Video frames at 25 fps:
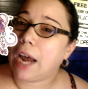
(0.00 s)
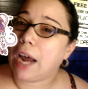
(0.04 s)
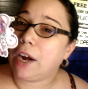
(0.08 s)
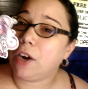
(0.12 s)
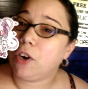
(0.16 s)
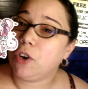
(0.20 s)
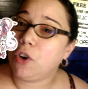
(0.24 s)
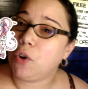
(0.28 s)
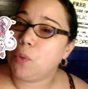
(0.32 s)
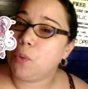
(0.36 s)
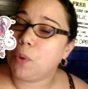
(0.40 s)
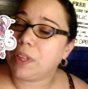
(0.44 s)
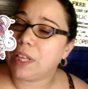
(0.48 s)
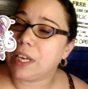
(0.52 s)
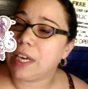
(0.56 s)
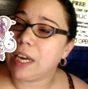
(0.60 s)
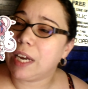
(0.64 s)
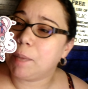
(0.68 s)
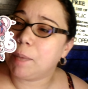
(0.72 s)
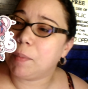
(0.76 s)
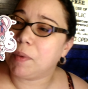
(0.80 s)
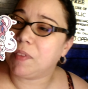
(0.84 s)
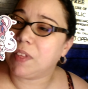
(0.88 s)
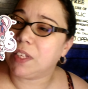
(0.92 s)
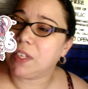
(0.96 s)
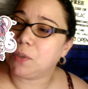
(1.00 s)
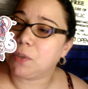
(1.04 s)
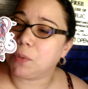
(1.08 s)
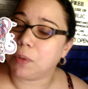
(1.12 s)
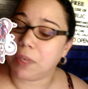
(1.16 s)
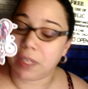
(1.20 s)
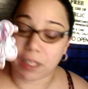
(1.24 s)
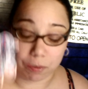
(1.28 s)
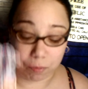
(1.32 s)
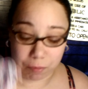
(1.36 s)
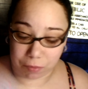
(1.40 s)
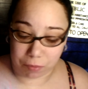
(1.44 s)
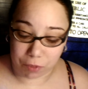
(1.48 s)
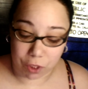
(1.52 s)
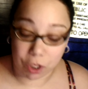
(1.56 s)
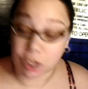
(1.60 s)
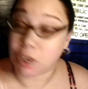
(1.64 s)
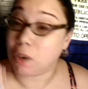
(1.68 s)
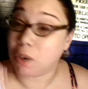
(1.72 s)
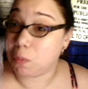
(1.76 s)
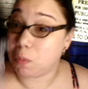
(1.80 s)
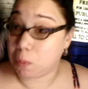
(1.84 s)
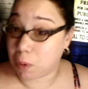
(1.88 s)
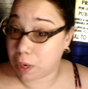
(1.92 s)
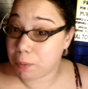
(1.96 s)
I don't know what the name of this one is. You
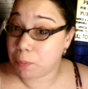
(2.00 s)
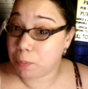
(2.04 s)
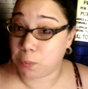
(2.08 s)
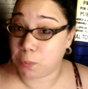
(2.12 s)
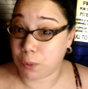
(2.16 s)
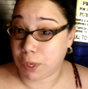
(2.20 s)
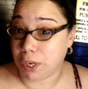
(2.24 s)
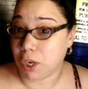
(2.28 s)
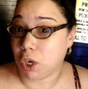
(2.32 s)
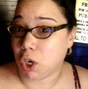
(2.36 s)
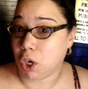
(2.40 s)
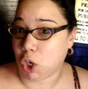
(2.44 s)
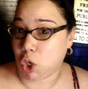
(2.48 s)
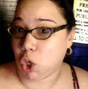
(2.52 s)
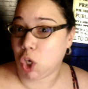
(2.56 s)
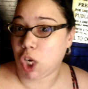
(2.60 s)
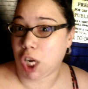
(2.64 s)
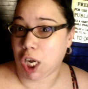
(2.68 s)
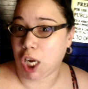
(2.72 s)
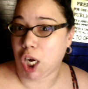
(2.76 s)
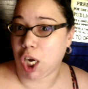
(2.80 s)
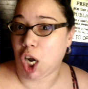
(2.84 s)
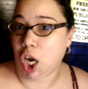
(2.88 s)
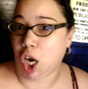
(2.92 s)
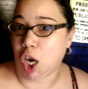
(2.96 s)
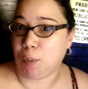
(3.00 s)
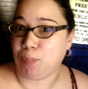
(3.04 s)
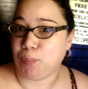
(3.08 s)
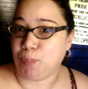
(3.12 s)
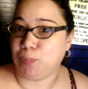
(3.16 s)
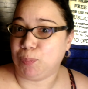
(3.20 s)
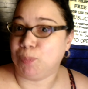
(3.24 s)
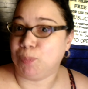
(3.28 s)
know what? We're going to look it up.